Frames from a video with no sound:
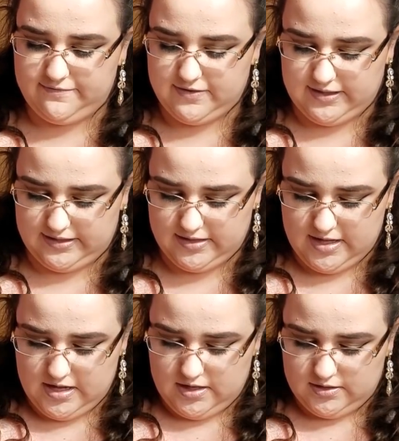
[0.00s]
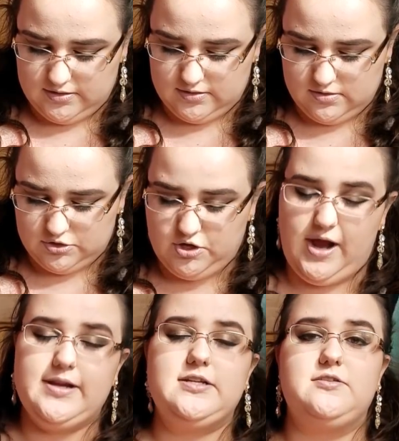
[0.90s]
I feel like
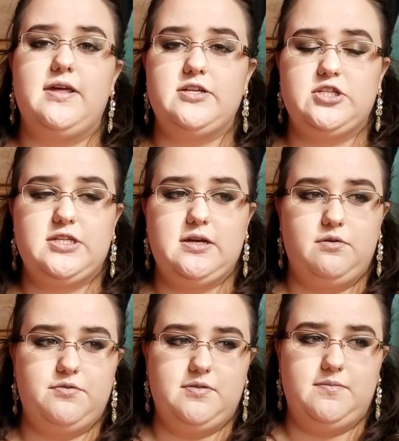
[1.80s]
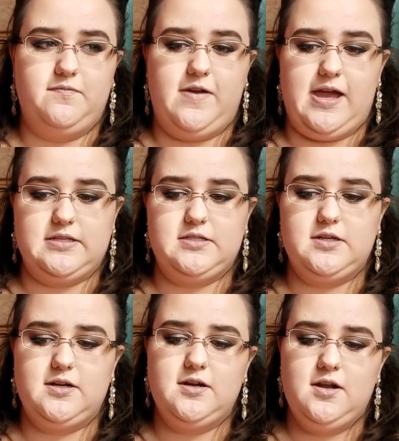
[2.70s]
trying to do that just to go through them
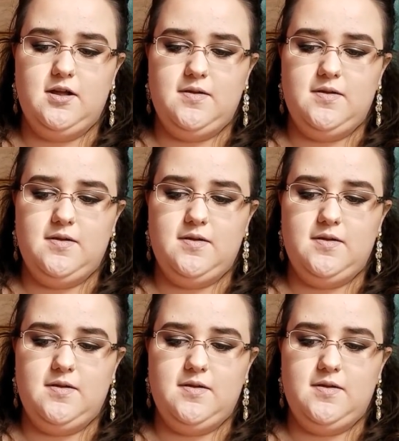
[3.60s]
faster